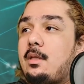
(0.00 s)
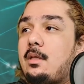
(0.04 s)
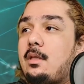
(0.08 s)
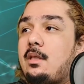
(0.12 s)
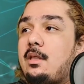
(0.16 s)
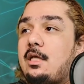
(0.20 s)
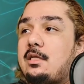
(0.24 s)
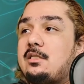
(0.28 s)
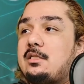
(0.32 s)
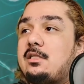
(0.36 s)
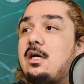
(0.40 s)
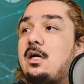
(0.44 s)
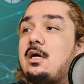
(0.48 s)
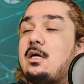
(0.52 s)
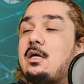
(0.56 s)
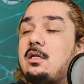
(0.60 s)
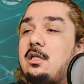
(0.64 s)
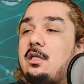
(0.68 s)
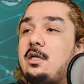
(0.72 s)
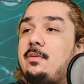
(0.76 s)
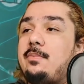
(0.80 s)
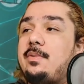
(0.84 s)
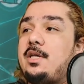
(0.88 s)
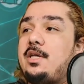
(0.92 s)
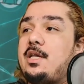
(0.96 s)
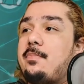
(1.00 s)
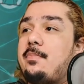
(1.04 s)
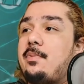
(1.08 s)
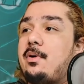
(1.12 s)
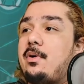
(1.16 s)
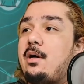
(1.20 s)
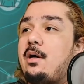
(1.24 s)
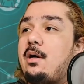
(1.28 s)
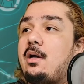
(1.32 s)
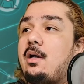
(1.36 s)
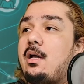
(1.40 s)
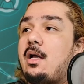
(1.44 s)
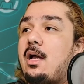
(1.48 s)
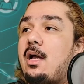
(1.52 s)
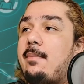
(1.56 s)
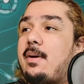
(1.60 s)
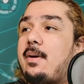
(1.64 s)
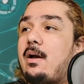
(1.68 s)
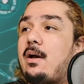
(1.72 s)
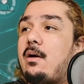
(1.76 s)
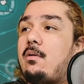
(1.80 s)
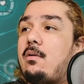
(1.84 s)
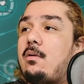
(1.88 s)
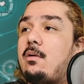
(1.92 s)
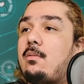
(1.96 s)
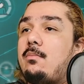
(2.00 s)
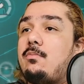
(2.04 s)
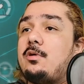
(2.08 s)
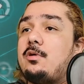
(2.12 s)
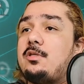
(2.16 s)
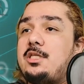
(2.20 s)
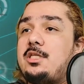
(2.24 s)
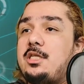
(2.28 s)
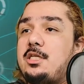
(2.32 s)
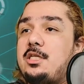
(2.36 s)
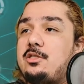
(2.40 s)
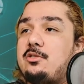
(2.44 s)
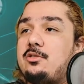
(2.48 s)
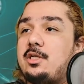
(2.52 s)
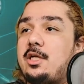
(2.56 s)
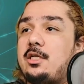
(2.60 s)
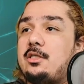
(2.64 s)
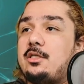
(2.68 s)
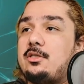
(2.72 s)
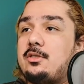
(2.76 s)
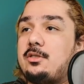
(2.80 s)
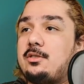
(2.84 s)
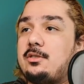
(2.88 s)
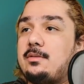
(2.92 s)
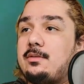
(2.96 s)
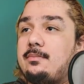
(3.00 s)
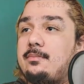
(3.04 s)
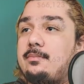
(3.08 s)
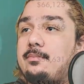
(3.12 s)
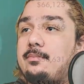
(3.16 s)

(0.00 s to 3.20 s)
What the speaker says: Let's talk a little bit deeper about prestige credentials.